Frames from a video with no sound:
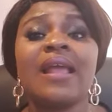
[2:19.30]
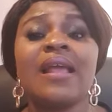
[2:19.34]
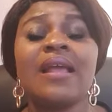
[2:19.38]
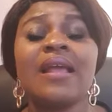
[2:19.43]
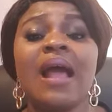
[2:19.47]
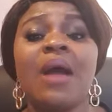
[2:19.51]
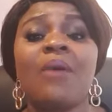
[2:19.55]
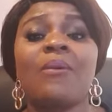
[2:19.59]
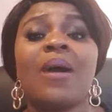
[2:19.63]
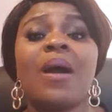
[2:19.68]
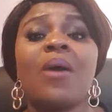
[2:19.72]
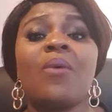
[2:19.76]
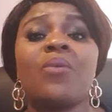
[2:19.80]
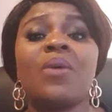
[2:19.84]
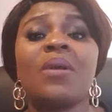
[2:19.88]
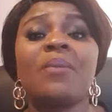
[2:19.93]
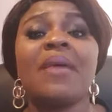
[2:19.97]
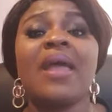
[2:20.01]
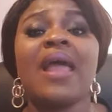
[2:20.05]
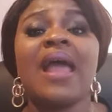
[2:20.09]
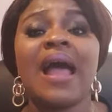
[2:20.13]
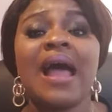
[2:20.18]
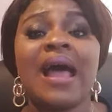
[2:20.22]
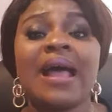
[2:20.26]
Our
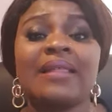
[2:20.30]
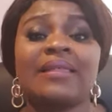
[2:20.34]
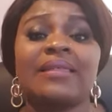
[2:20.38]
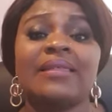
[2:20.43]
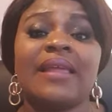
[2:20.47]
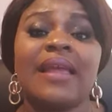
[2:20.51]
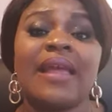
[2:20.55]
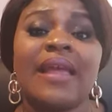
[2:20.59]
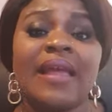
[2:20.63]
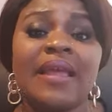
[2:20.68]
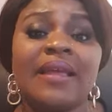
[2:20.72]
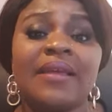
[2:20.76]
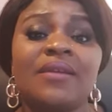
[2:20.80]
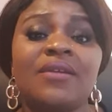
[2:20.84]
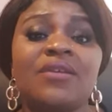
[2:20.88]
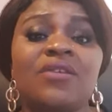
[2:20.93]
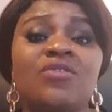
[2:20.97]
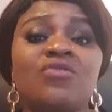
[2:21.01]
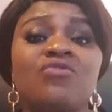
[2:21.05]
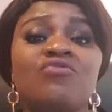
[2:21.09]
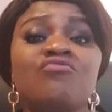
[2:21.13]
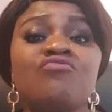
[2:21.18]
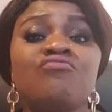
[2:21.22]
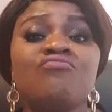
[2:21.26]
women are there
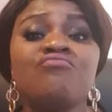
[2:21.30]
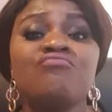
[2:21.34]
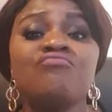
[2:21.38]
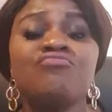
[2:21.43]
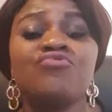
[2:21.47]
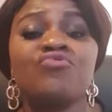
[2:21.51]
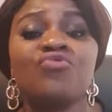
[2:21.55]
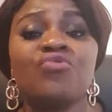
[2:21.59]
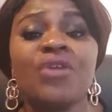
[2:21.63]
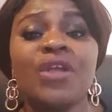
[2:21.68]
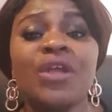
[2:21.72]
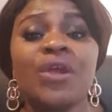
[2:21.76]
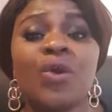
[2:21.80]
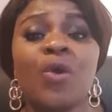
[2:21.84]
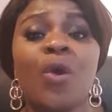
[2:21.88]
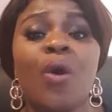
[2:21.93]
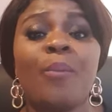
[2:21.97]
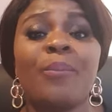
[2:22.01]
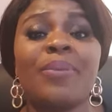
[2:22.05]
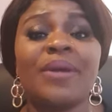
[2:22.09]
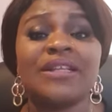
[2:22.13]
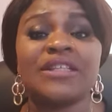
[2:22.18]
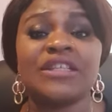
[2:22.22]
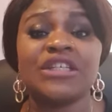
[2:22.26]
doing
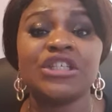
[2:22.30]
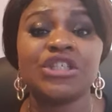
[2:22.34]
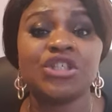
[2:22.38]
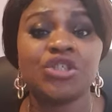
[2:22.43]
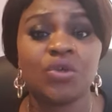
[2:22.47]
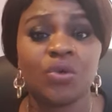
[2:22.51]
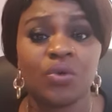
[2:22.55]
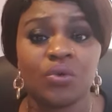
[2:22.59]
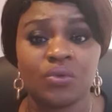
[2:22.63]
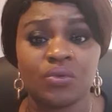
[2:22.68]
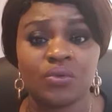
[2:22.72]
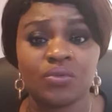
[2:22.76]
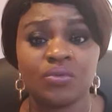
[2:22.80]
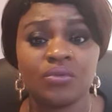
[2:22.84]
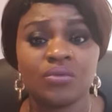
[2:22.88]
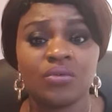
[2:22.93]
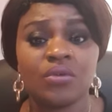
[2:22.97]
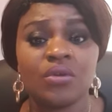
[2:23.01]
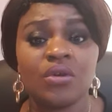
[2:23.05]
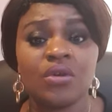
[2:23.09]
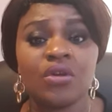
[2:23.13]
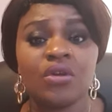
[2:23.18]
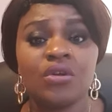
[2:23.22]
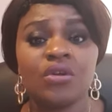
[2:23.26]
competition,
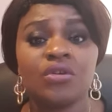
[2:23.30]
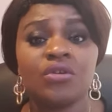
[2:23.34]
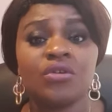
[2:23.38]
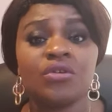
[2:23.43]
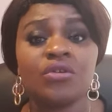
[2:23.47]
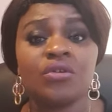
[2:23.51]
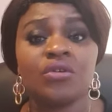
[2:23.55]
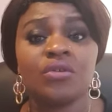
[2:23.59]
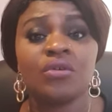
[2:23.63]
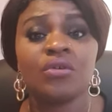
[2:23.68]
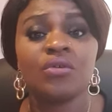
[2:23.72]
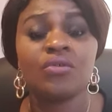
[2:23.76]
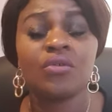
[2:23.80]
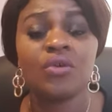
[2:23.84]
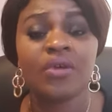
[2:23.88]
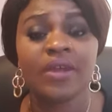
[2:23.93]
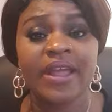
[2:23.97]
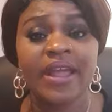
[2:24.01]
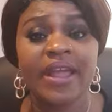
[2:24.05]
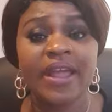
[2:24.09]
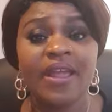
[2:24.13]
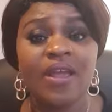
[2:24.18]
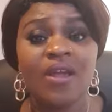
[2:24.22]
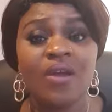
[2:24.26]

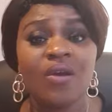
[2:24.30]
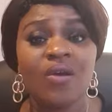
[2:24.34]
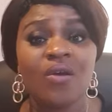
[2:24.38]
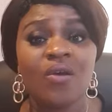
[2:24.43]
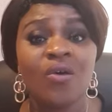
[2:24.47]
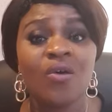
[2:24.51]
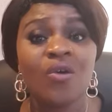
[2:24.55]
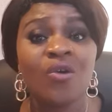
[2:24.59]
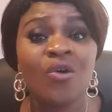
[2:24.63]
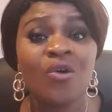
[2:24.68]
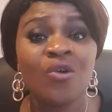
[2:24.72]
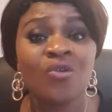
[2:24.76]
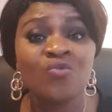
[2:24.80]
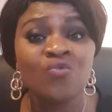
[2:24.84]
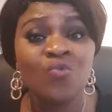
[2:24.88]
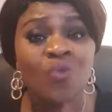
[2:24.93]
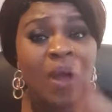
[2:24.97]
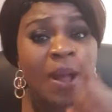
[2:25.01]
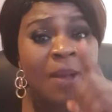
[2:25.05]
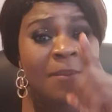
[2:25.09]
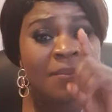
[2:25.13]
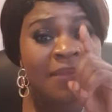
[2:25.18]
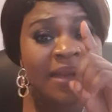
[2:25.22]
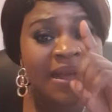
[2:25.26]
okay, on
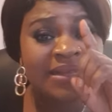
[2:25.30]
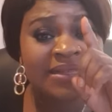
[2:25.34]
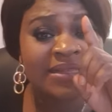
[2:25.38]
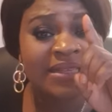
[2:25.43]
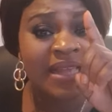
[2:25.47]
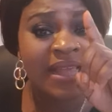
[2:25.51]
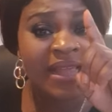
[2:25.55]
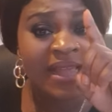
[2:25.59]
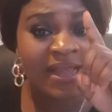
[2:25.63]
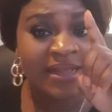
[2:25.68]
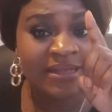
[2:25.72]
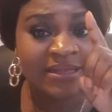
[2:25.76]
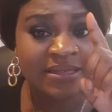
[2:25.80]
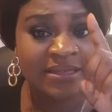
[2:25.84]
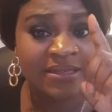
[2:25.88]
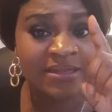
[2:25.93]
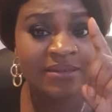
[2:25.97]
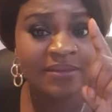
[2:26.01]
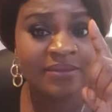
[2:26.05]
one man's head.